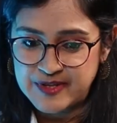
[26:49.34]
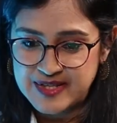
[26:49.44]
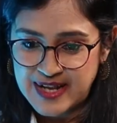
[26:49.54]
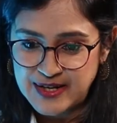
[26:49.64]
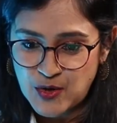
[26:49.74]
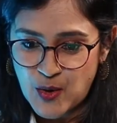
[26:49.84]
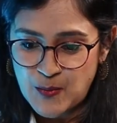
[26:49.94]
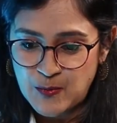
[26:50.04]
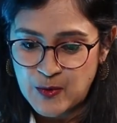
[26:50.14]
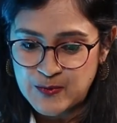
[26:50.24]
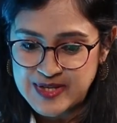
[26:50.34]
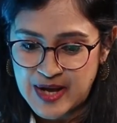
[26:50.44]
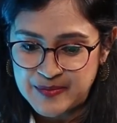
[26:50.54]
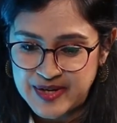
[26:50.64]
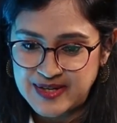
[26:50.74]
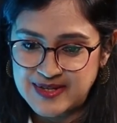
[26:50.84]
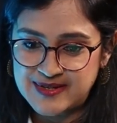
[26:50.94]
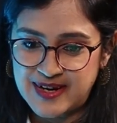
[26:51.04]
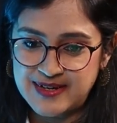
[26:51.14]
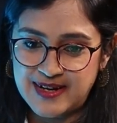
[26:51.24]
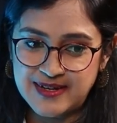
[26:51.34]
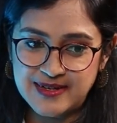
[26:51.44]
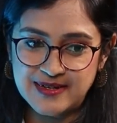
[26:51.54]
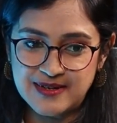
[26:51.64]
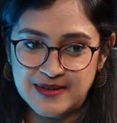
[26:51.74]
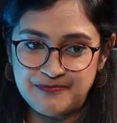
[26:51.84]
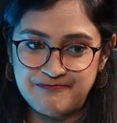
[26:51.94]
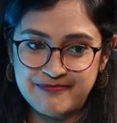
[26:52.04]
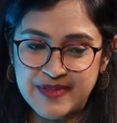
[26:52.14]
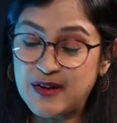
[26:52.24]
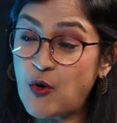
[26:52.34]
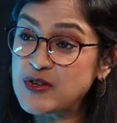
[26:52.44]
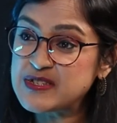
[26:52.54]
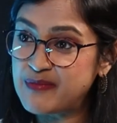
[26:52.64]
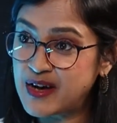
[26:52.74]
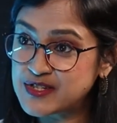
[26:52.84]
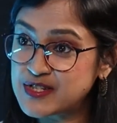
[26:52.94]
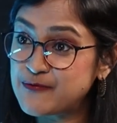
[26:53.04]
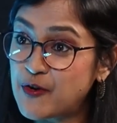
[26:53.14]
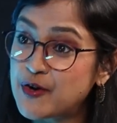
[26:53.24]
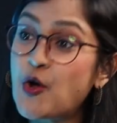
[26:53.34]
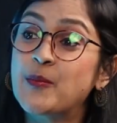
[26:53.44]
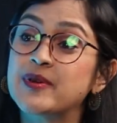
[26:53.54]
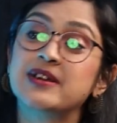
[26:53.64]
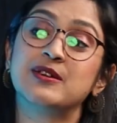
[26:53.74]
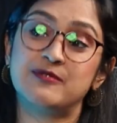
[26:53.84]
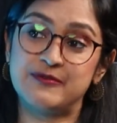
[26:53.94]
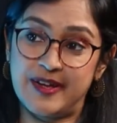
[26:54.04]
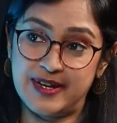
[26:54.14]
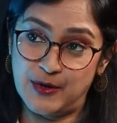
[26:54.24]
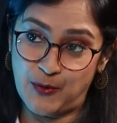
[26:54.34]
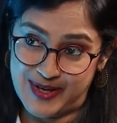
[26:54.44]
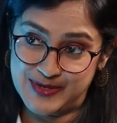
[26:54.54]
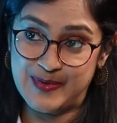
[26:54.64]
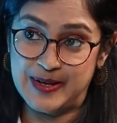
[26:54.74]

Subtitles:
with telecom, what was happening is, right, like the cost margins for an operator was very low as